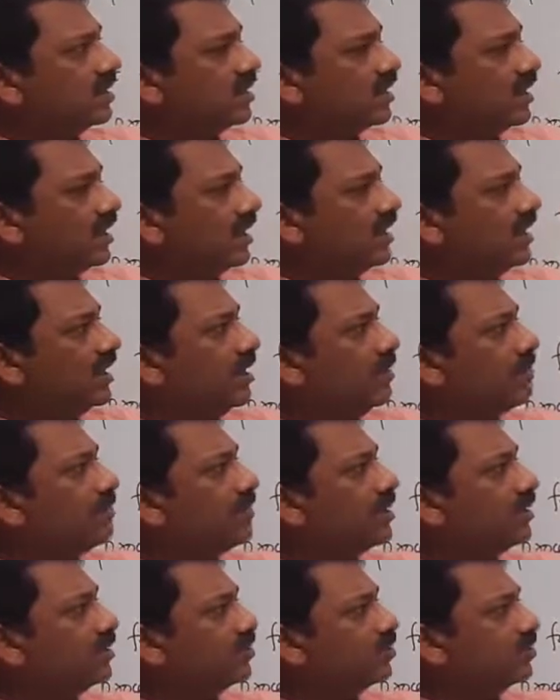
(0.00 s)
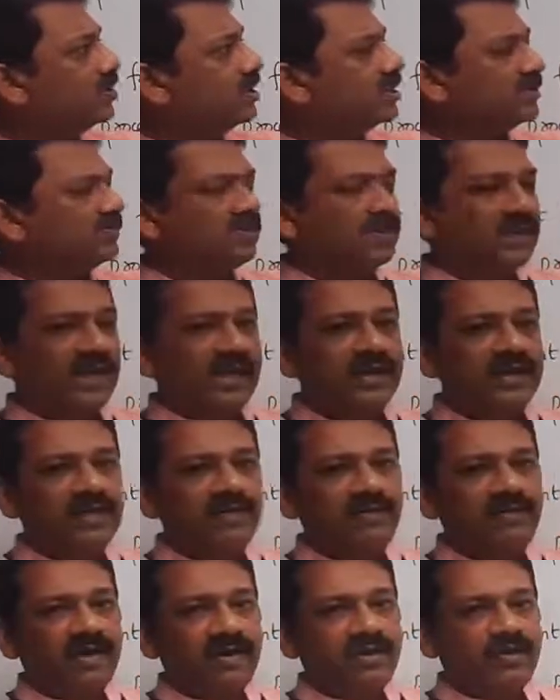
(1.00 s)
a number to this PID
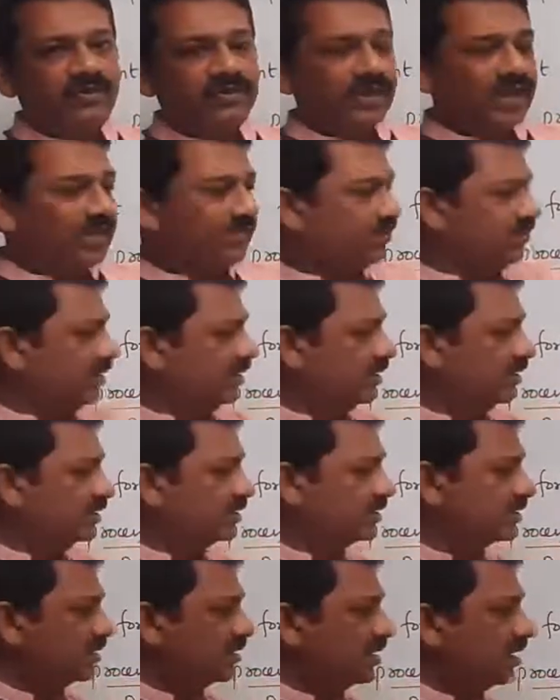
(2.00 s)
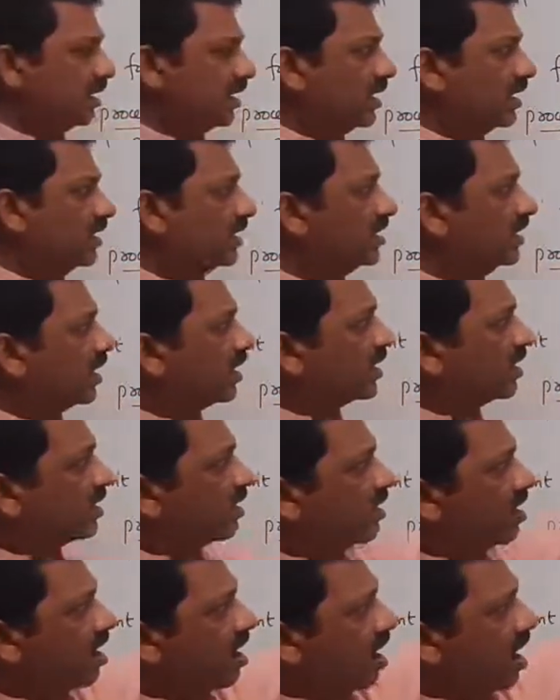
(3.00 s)
value. That means
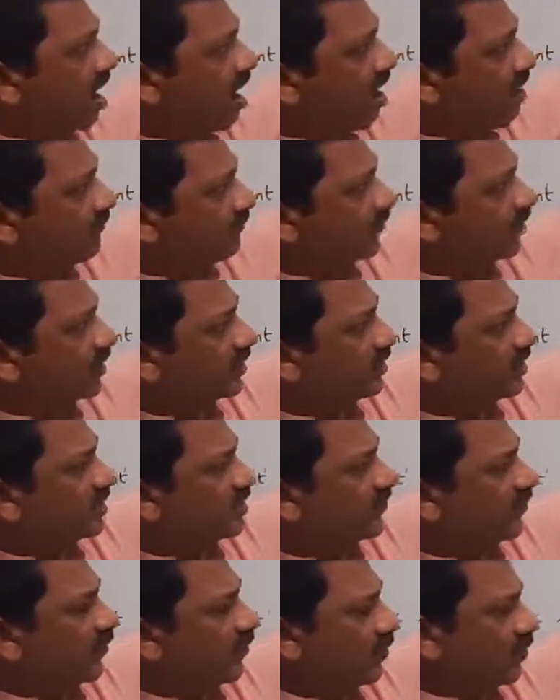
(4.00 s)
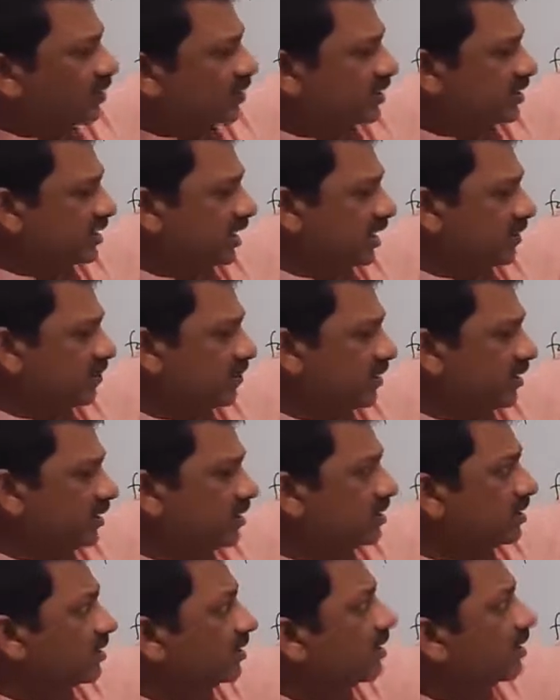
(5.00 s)
here after this fork
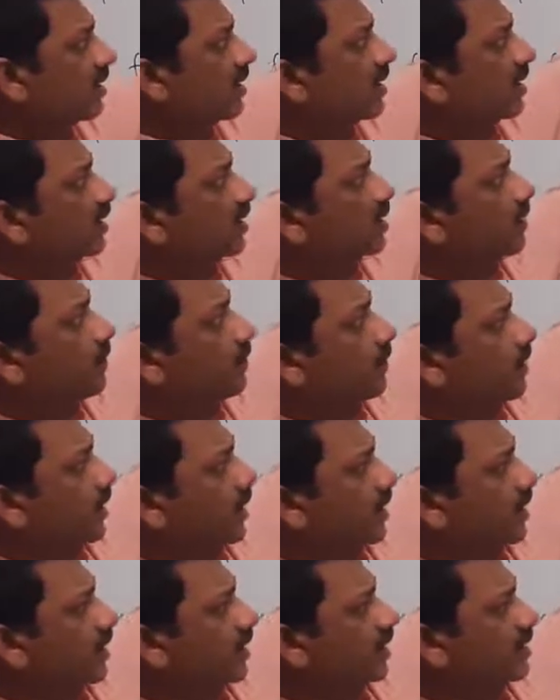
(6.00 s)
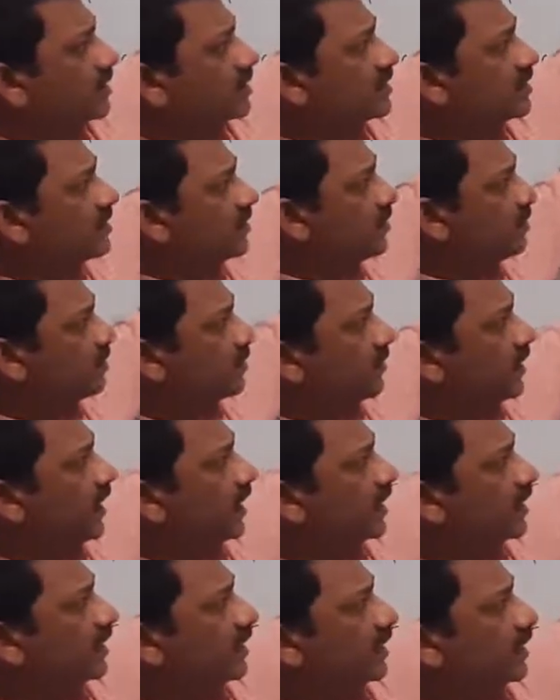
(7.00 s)
statement, the parent
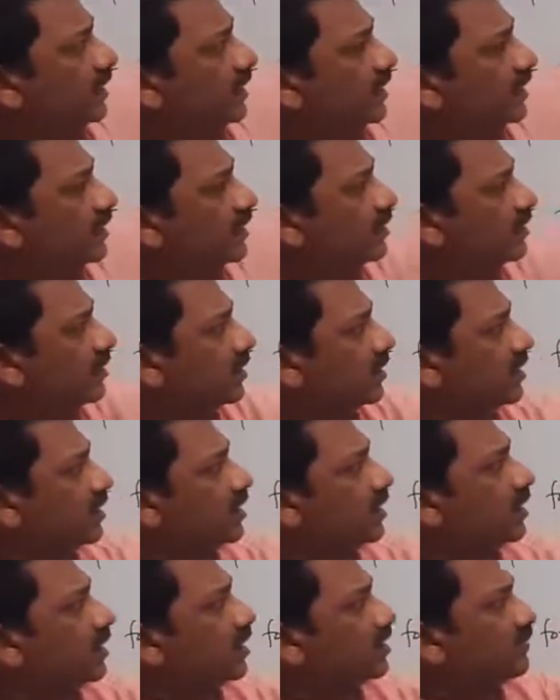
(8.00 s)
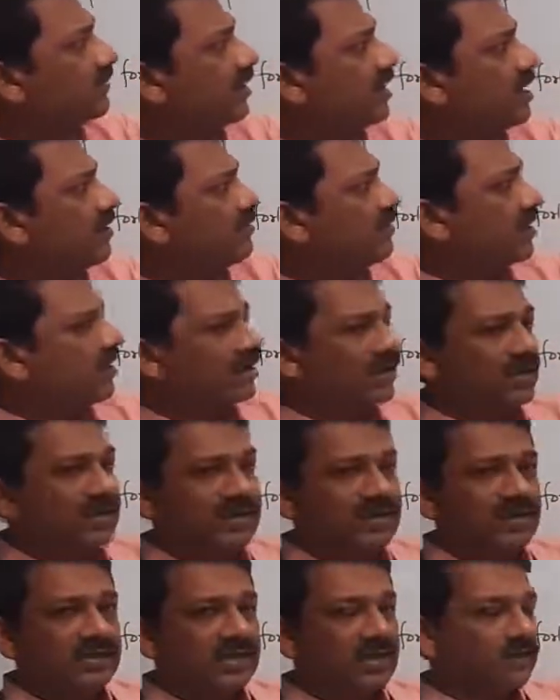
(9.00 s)
PID, here we have an
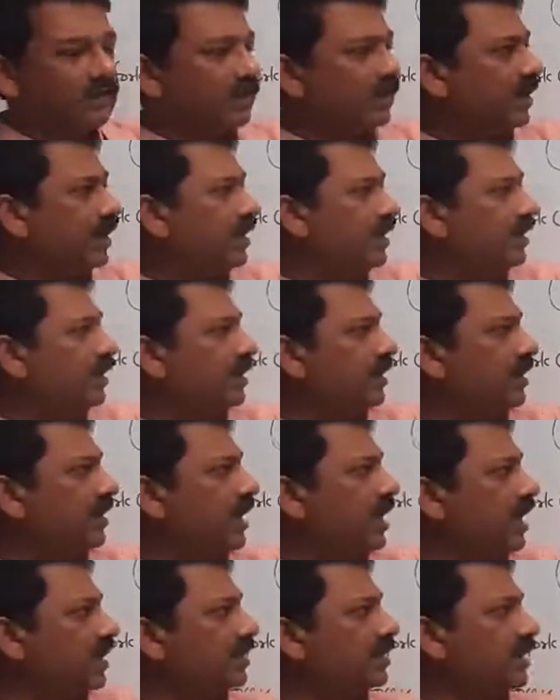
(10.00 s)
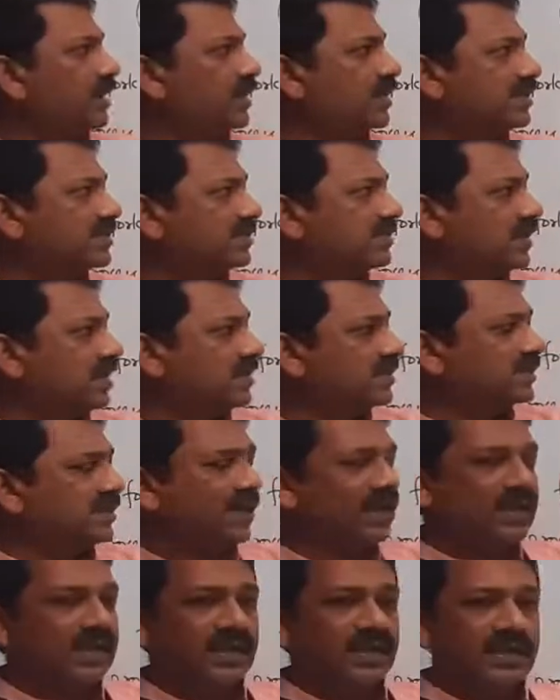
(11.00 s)
integer PID and that is
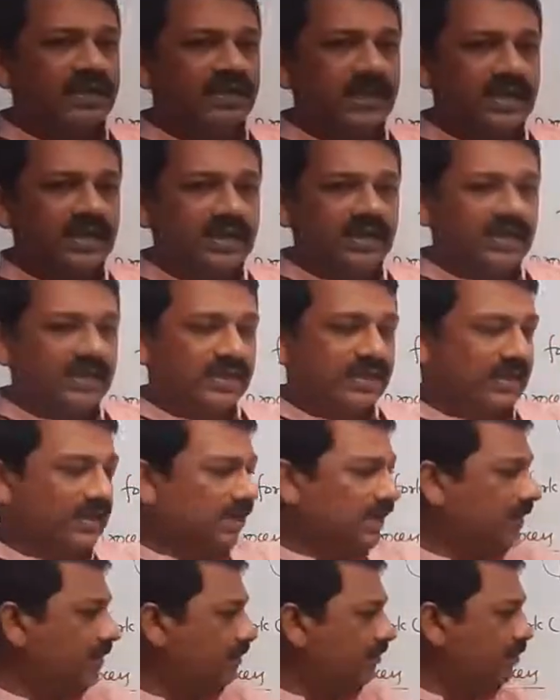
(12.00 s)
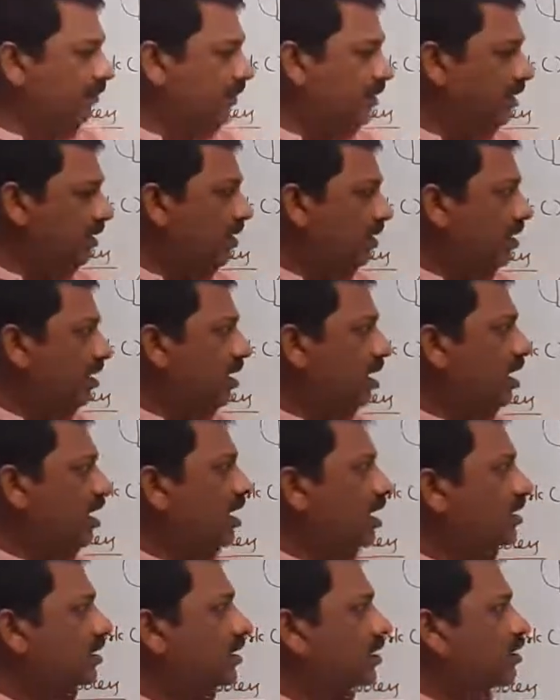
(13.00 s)
residing in the data area,
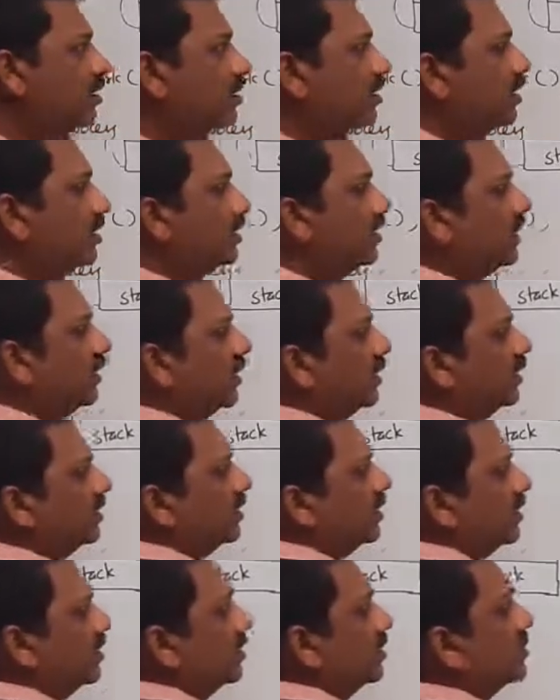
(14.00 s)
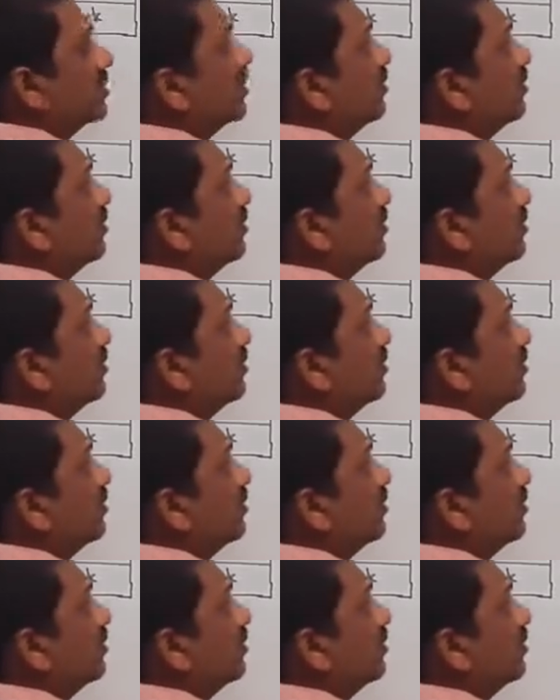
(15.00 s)
and in the this